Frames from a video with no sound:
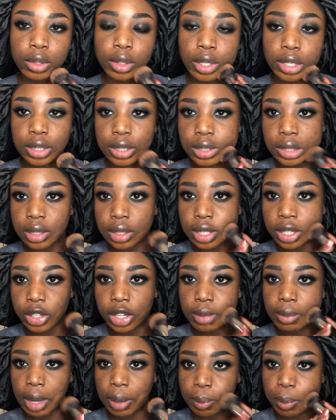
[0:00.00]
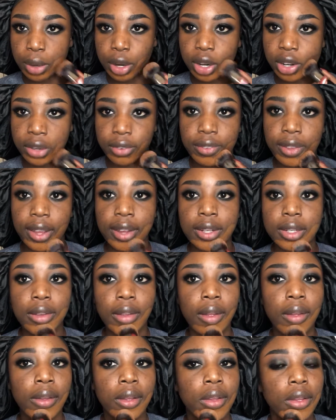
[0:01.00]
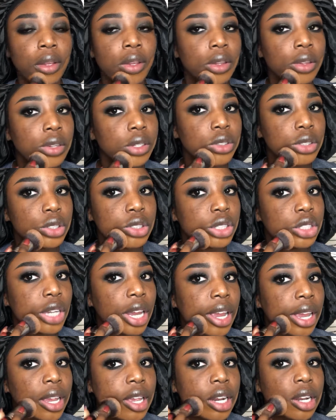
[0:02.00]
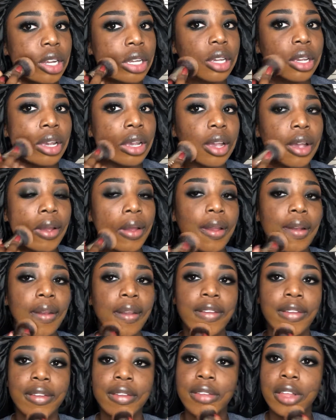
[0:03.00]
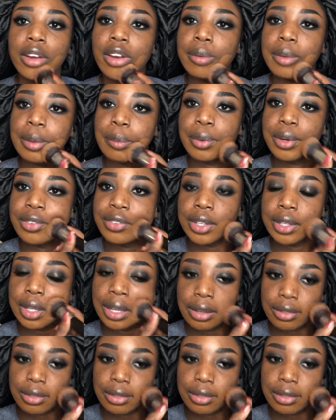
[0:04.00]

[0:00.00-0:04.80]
This is literally my perfect shade, and this is literally my perfect